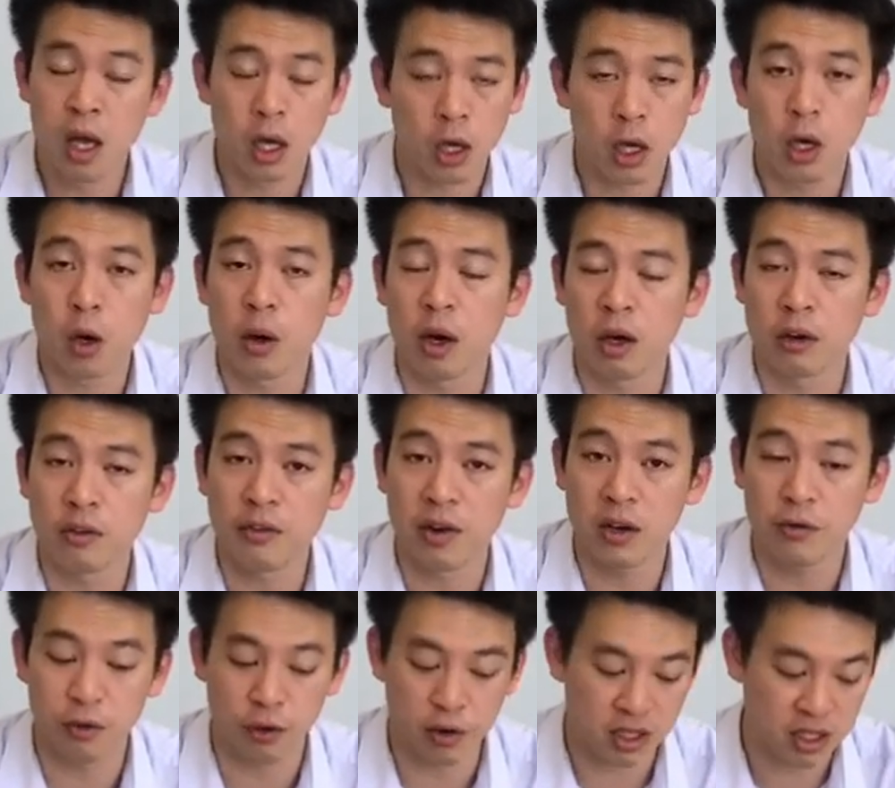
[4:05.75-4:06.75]
Go out and
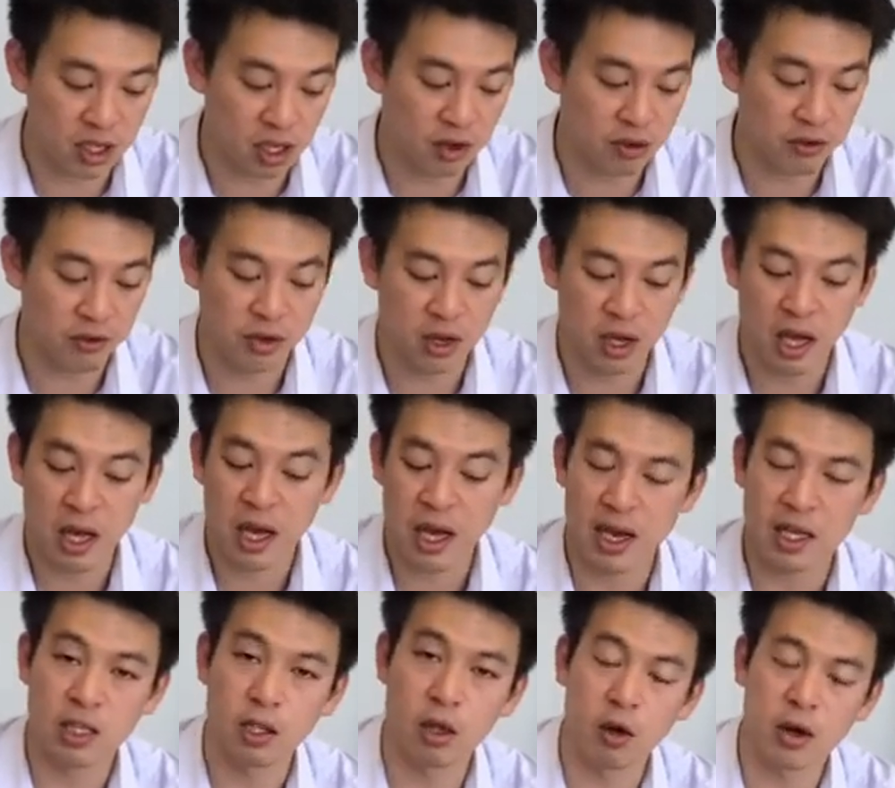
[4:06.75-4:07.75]
find for yourself.
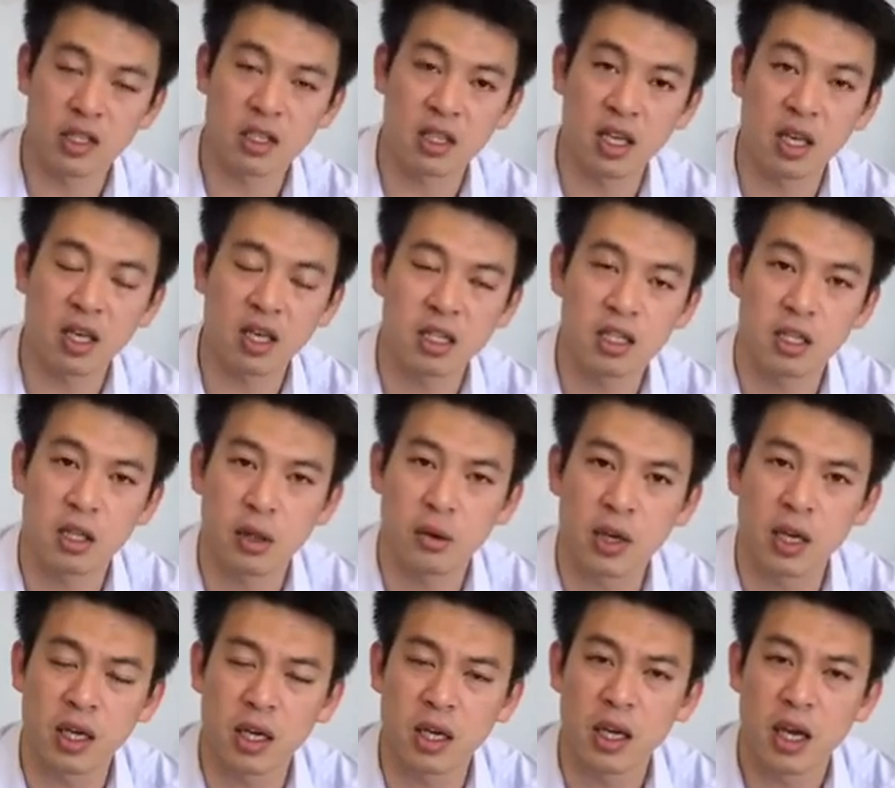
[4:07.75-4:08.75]
As long as these
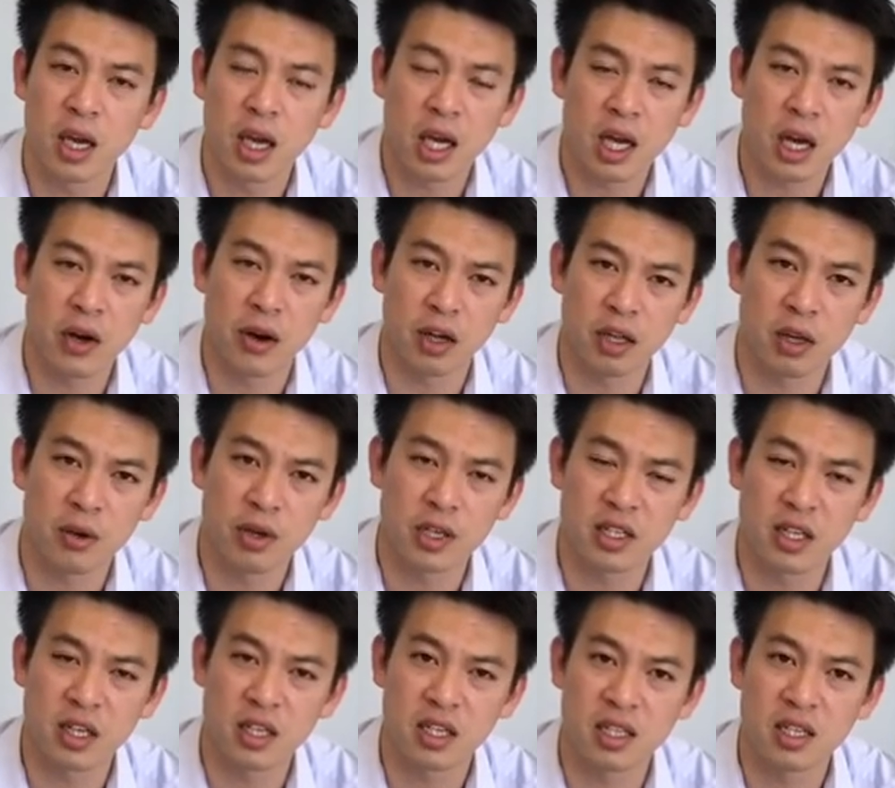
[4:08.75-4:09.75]
three
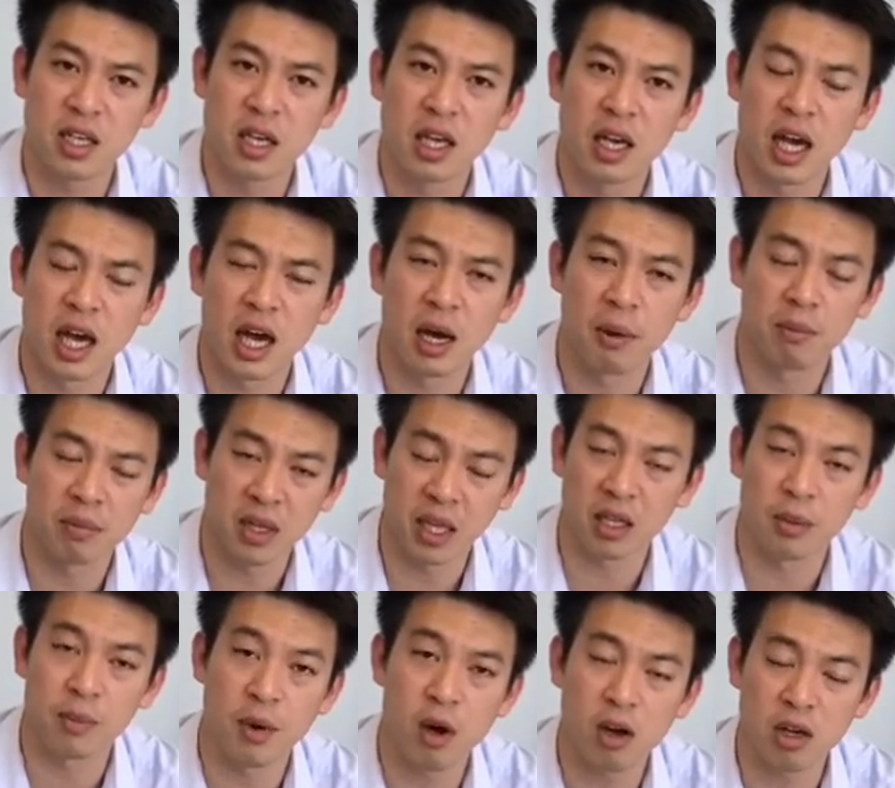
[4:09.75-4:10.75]
characteristics tick
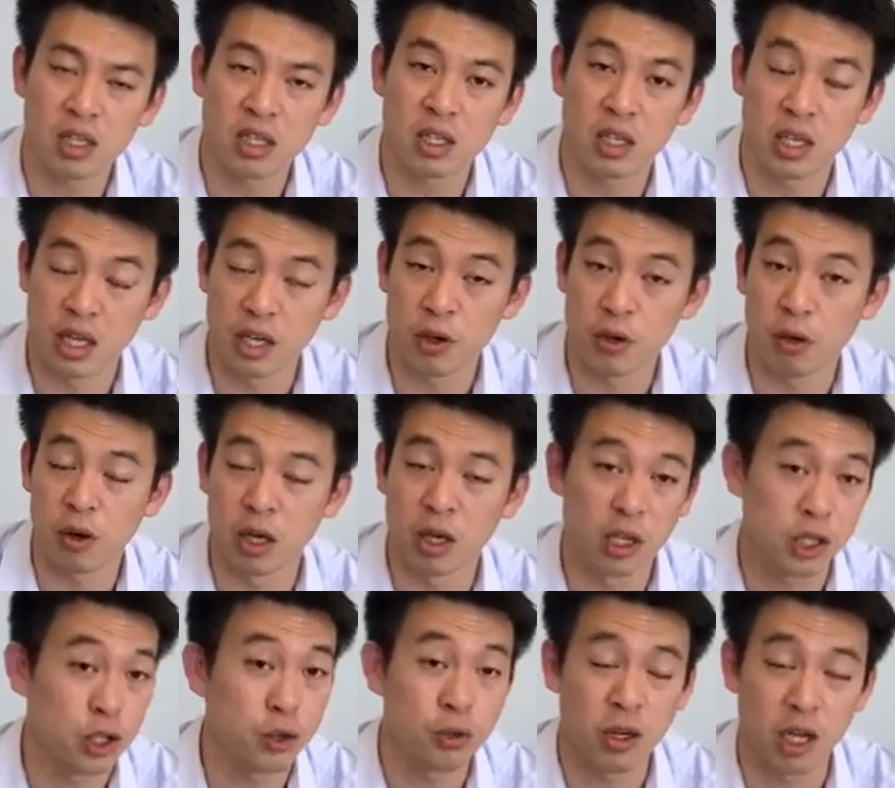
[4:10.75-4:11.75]
the box in the
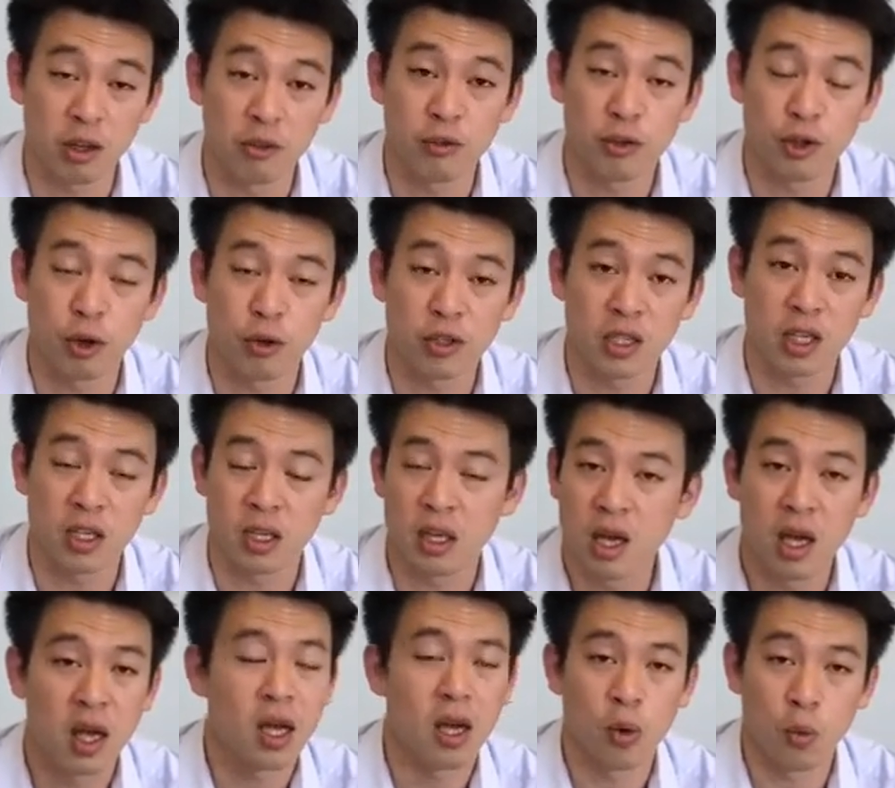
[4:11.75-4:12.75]
shoe that you've chosen,
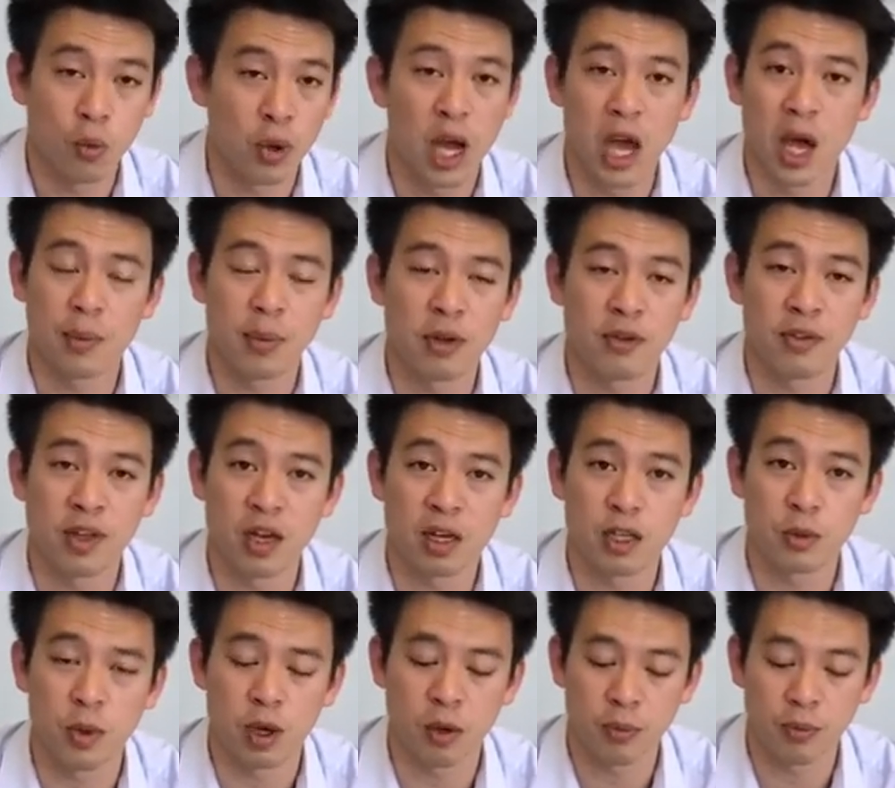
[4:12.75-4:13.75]
we're happy with that
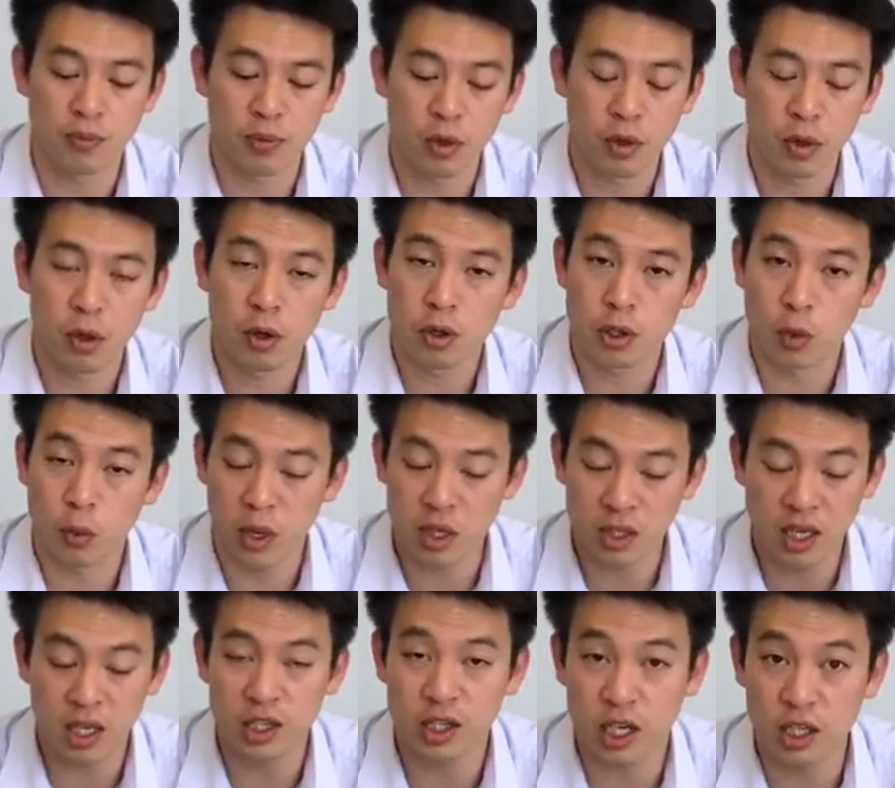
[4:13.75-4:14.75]
as well. So once
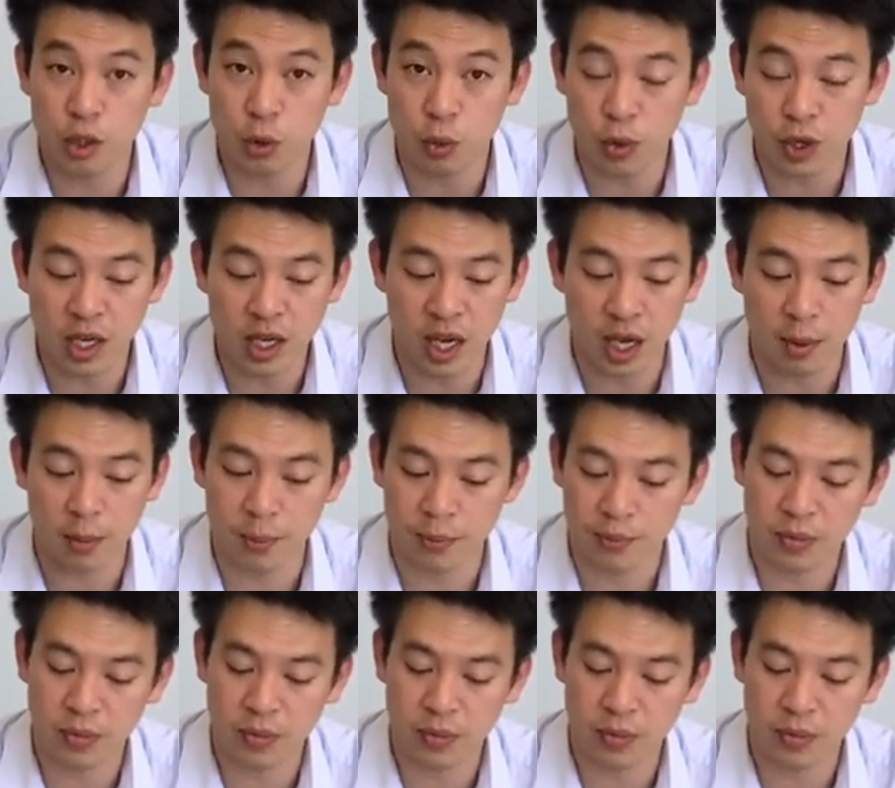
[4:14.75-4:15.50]
again, just to recap,